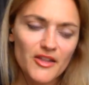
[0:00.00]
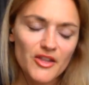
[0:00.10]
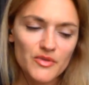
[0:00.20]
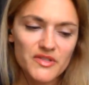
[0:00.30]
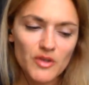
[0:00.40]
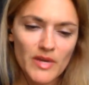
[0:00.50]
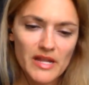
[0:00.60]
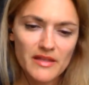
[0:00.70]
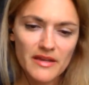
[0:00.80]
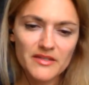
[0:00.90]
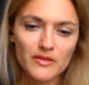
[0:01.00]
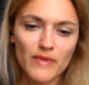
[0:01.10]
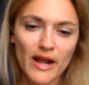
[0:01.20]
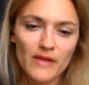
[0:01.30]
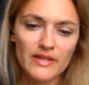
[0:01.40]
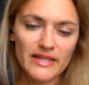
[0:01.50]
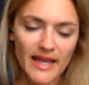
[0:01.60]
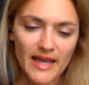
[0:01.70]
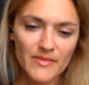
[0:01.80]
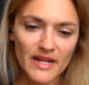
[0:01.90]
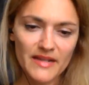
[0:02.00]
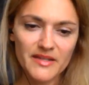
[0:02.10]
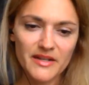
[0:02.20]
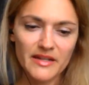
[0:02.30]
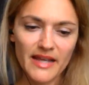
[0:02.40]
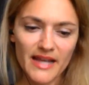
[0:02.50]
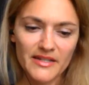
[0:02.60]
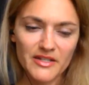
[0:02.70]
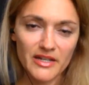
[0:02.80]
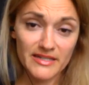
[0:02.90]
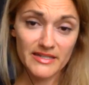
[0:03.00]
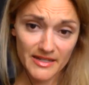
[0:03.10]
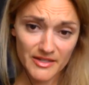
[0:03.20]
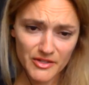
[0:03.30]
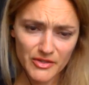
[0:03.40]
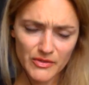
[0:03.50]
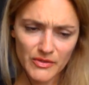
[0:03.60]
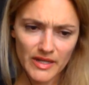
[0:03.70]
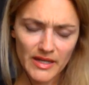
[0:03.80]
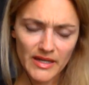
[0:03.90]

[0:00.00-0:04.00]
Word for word: There were so many things around the game that I suddenly had to contend to.